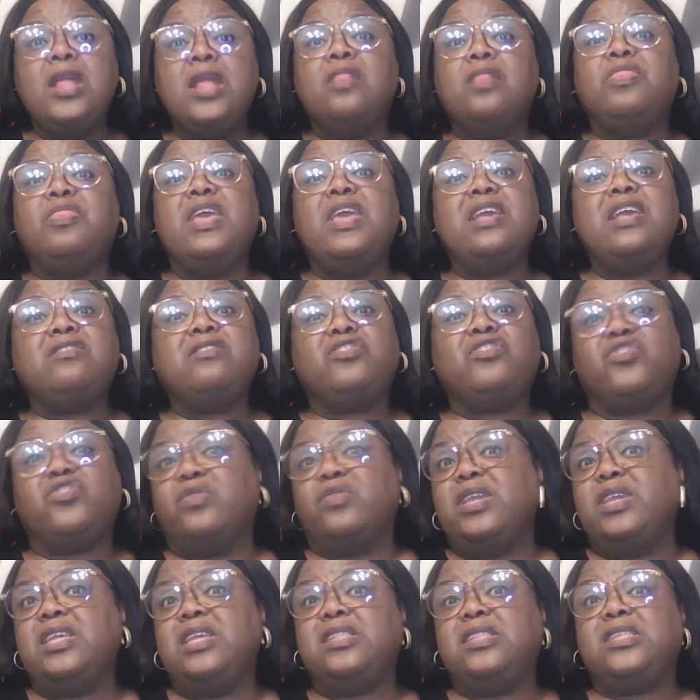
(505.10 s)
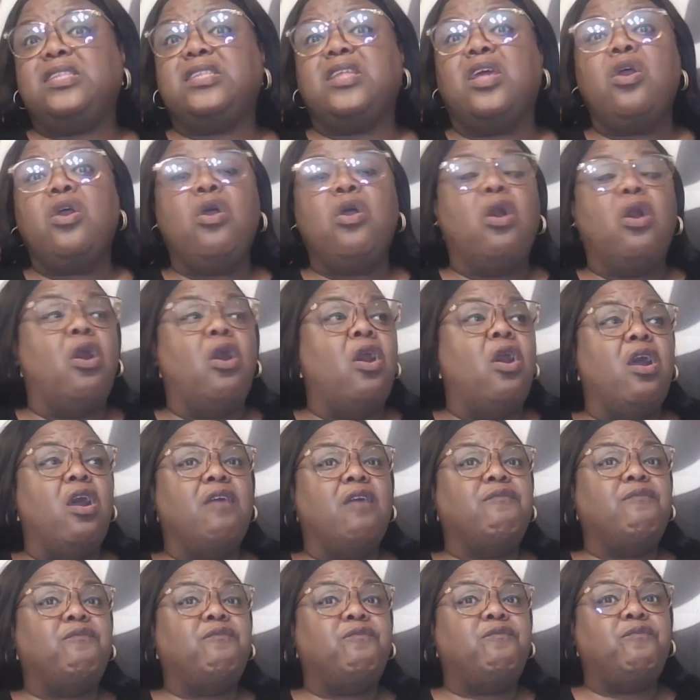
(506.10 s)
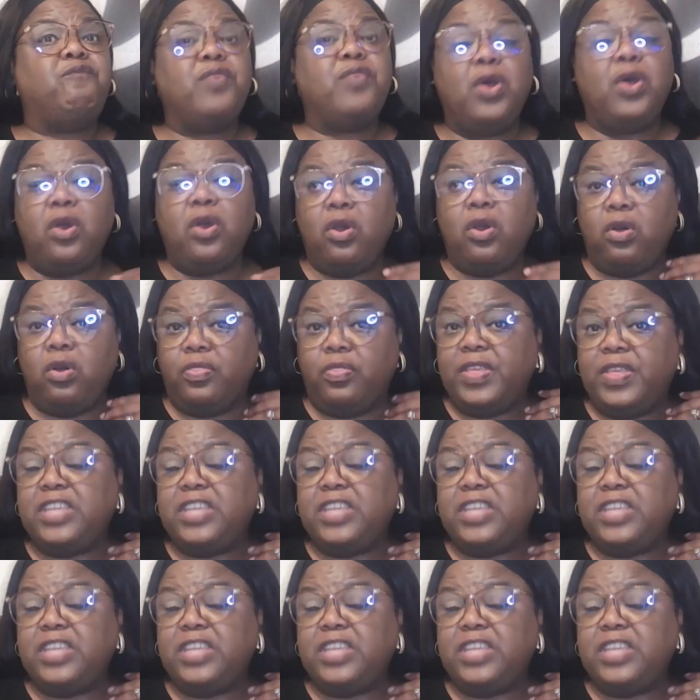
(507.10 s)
these streets are full.